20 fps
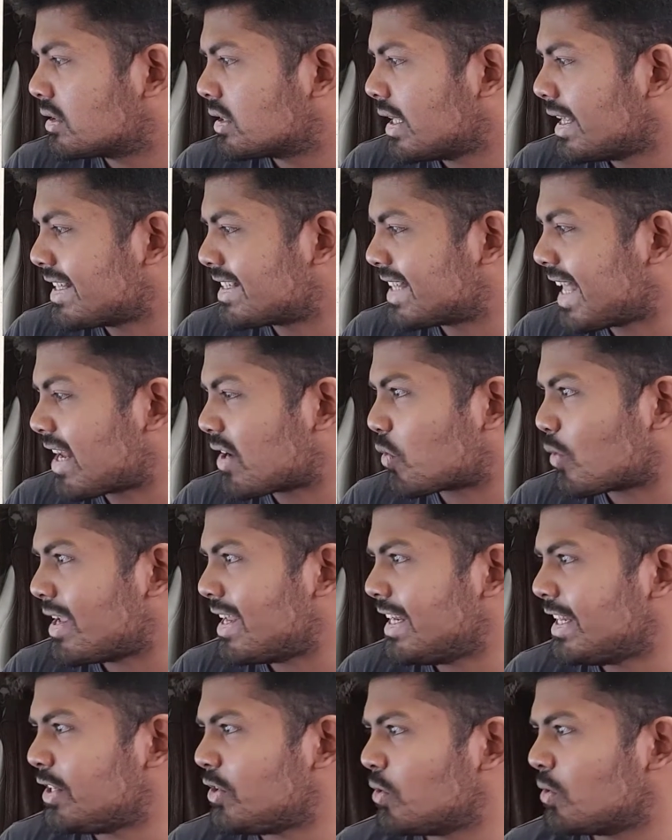Is that
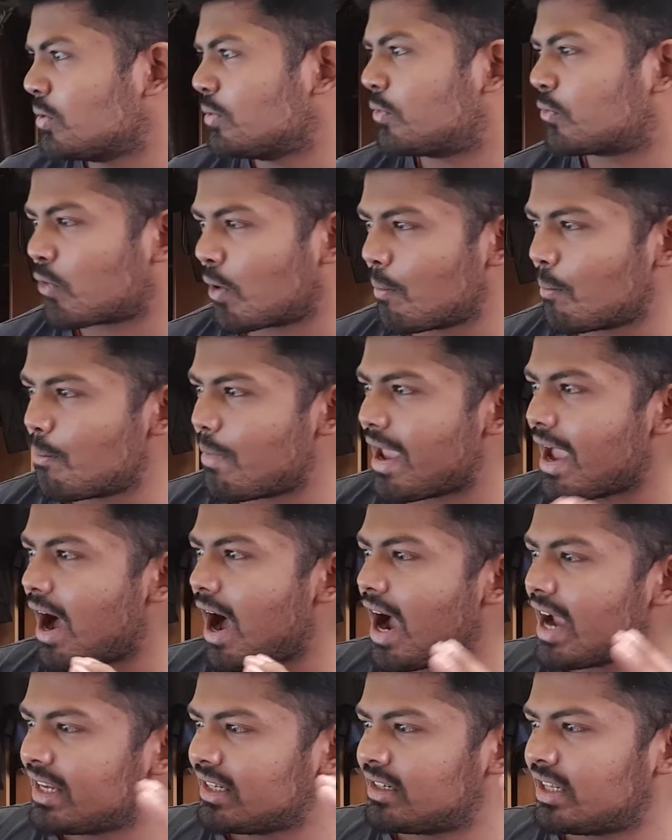really you? From
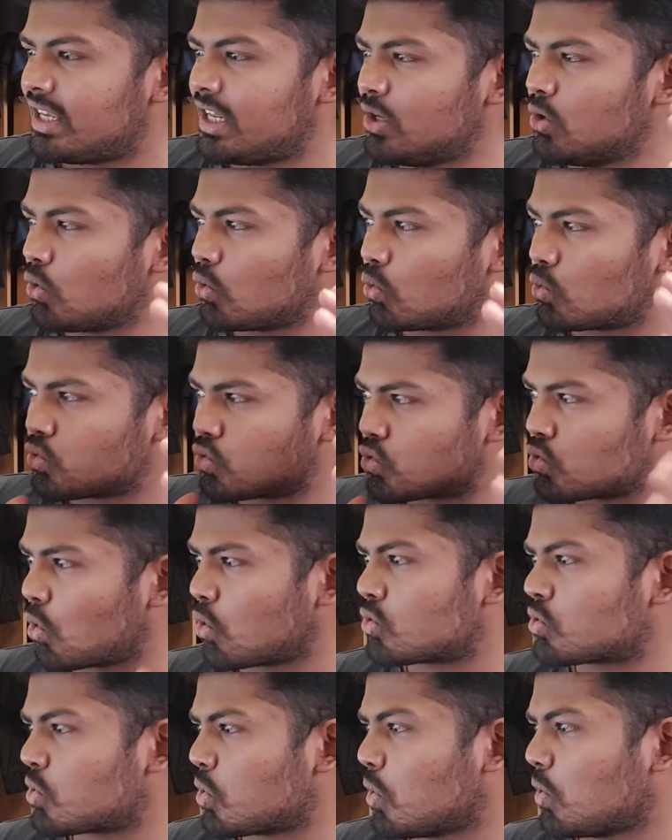behind, he looked
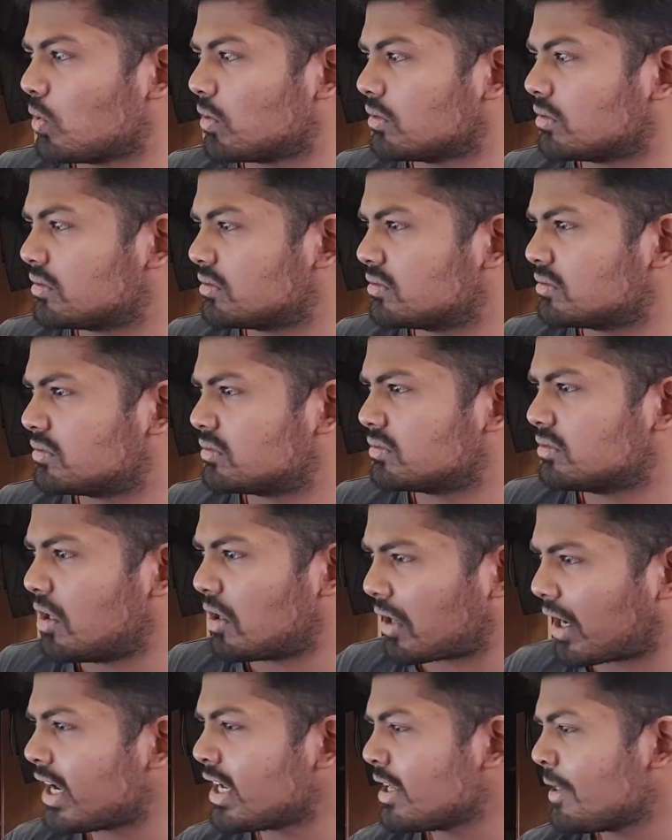so tall.
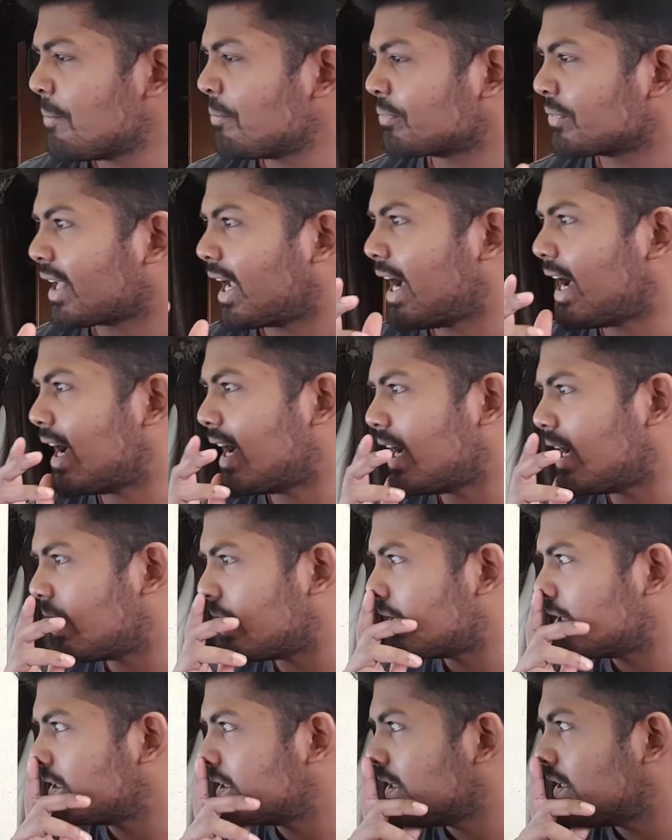Okay,
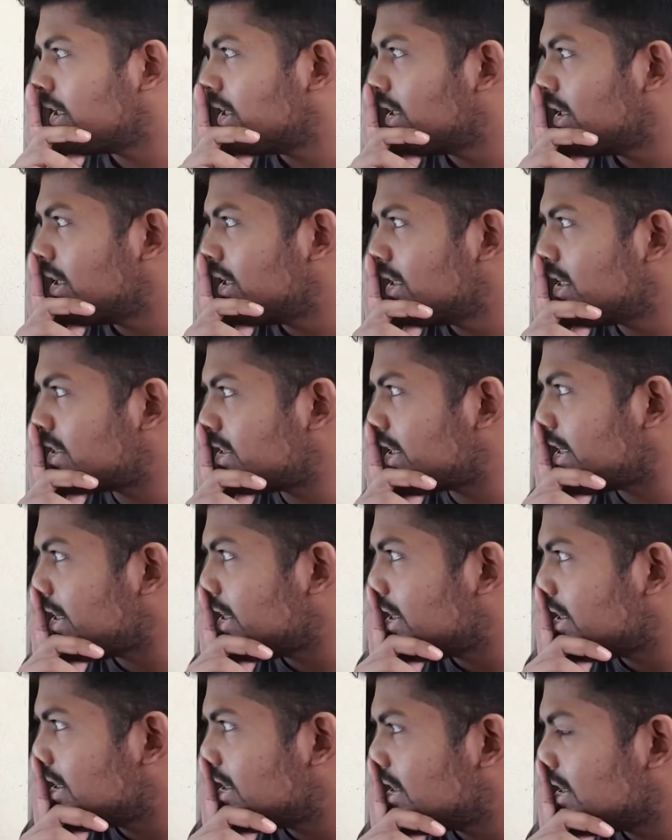let's
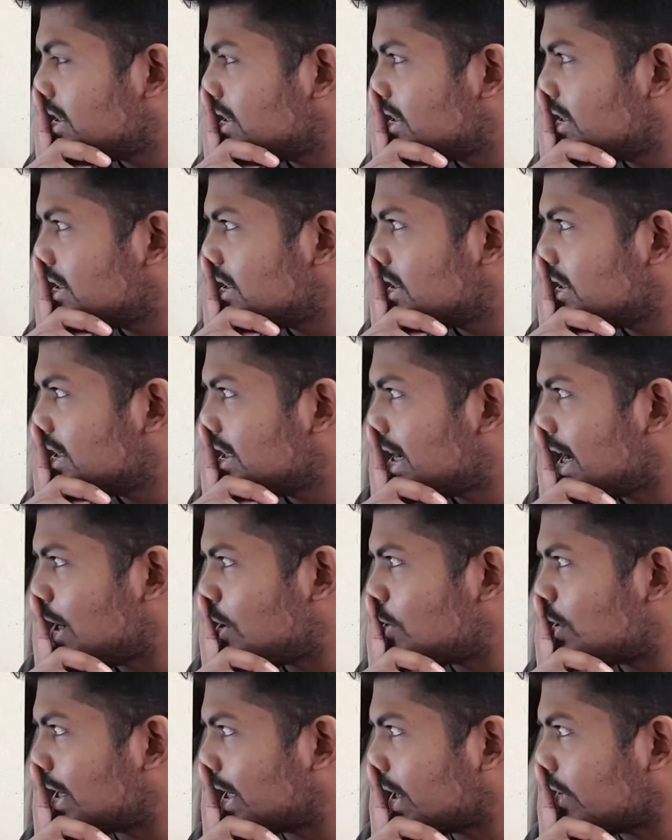see.
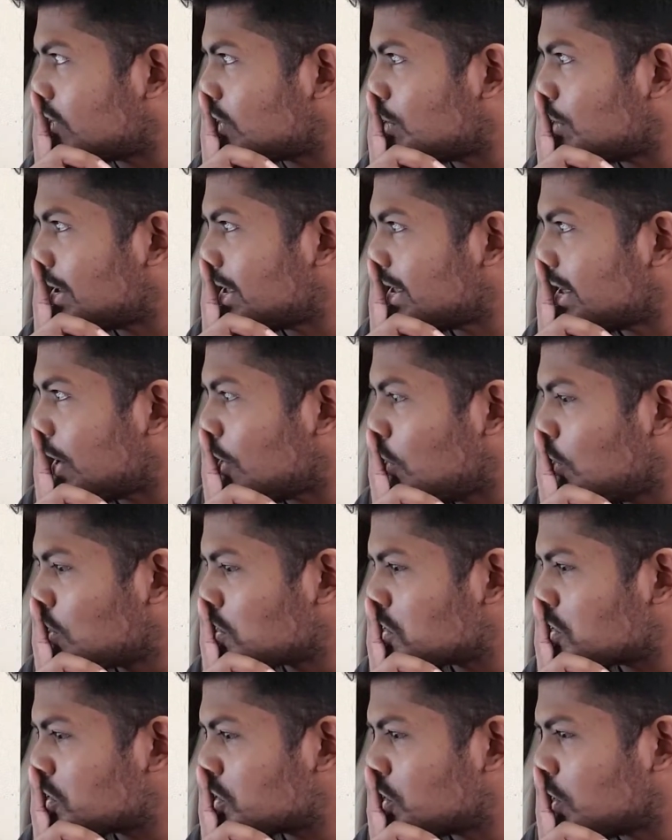And look at everybody, they're all
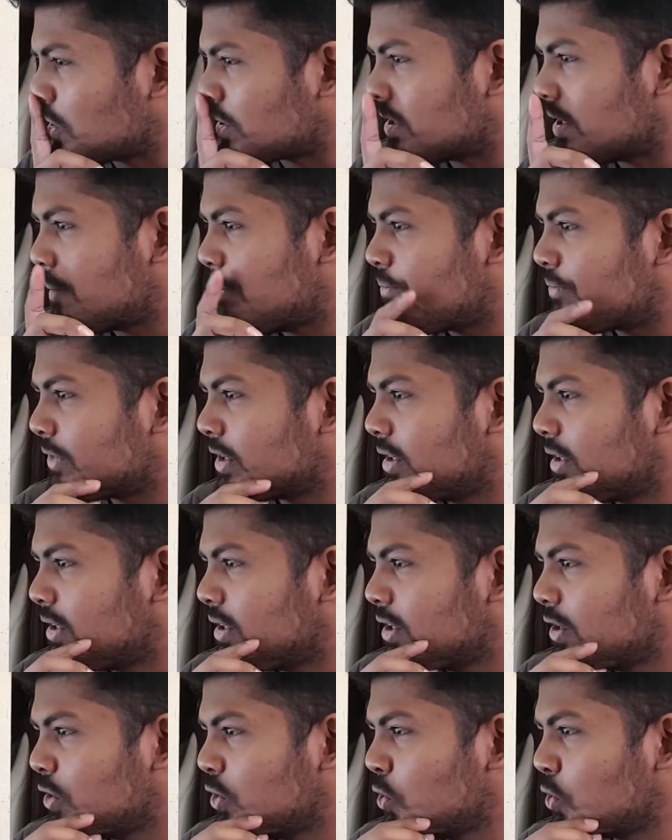shocked.
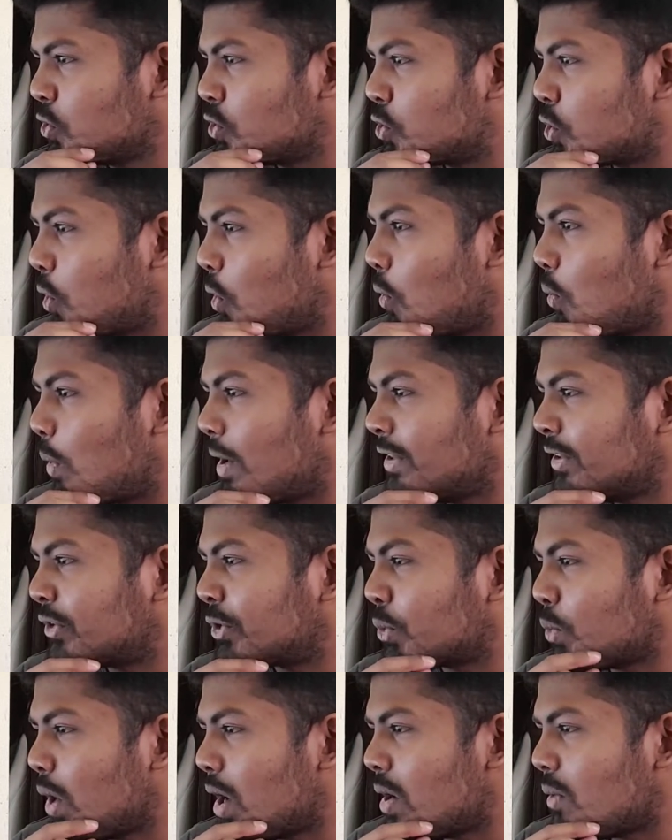You sure went
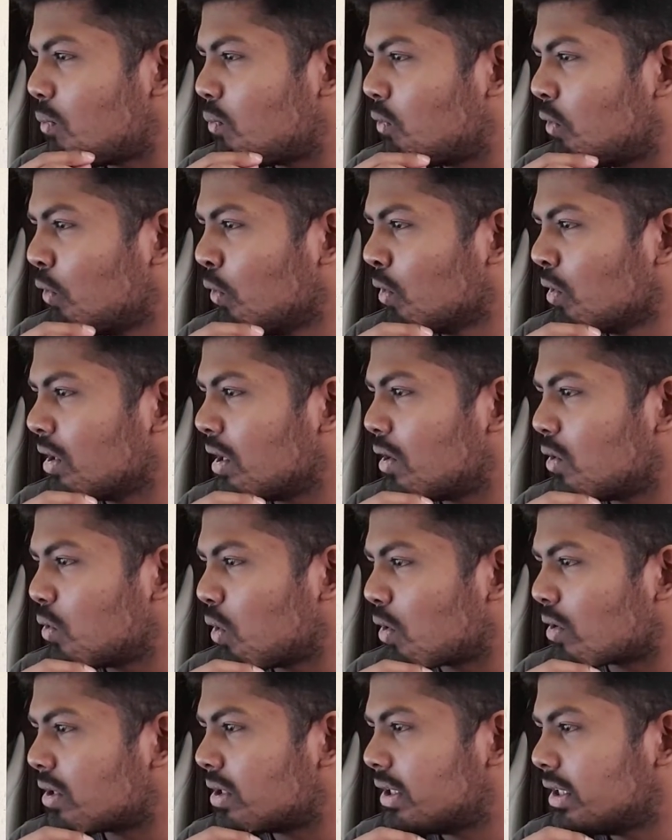through a whole
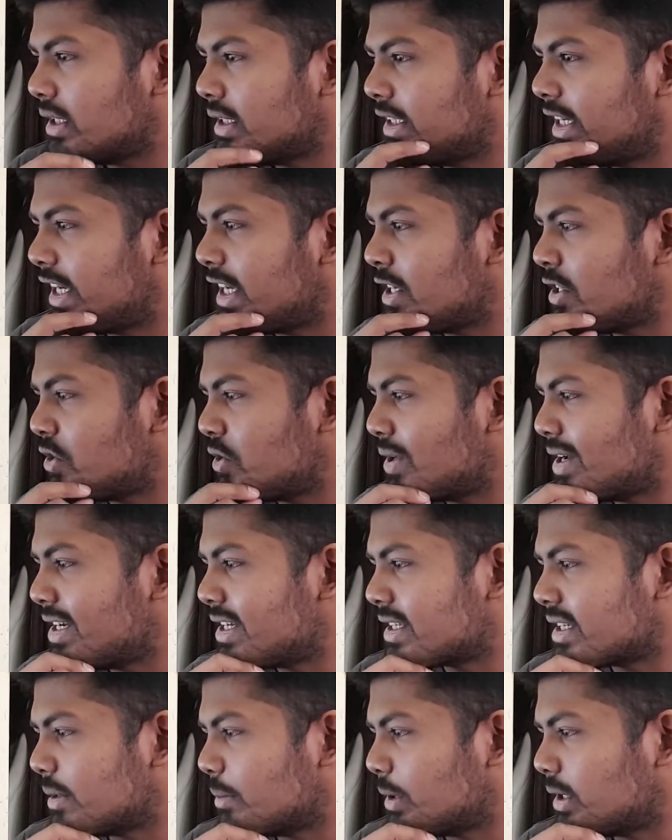lot, didn't you,
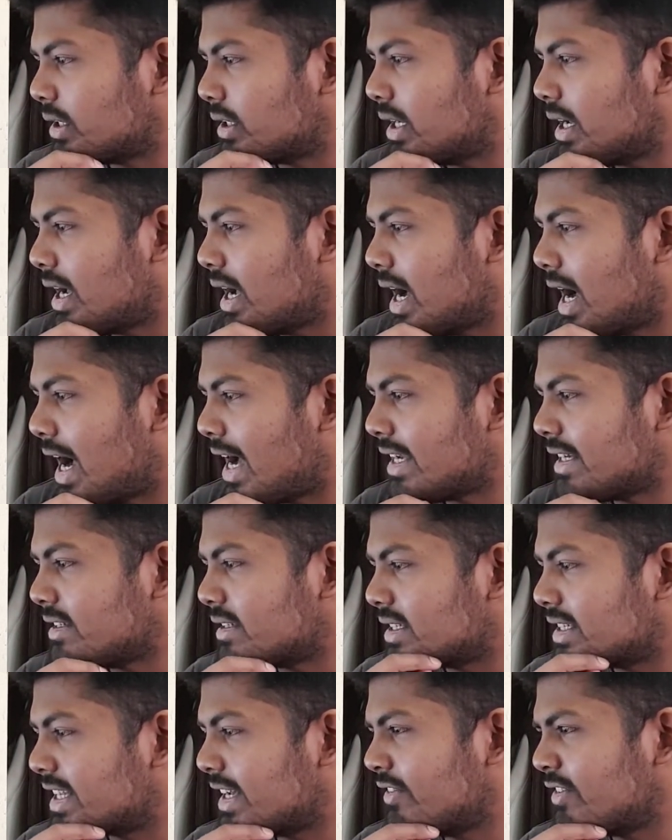Elizabeth? And
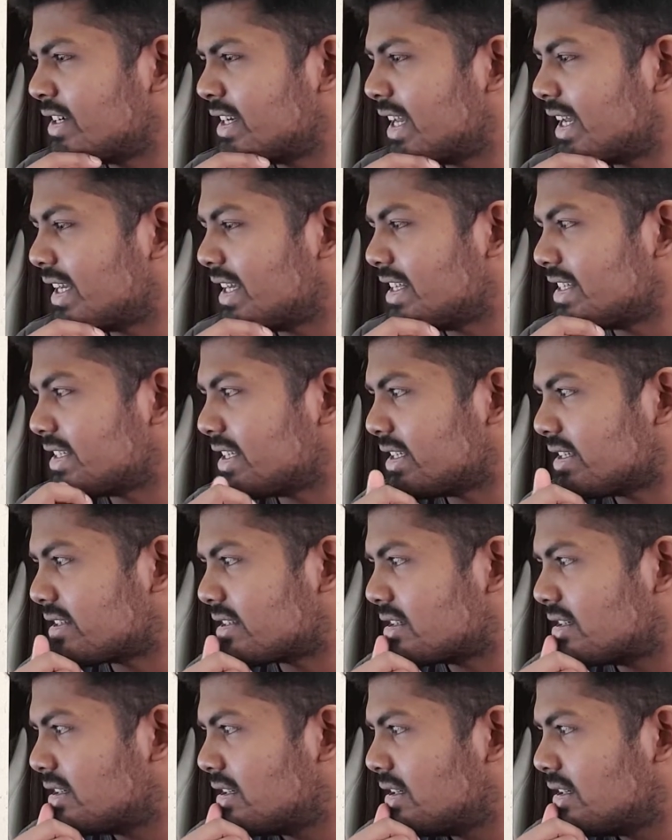seven deadly sins.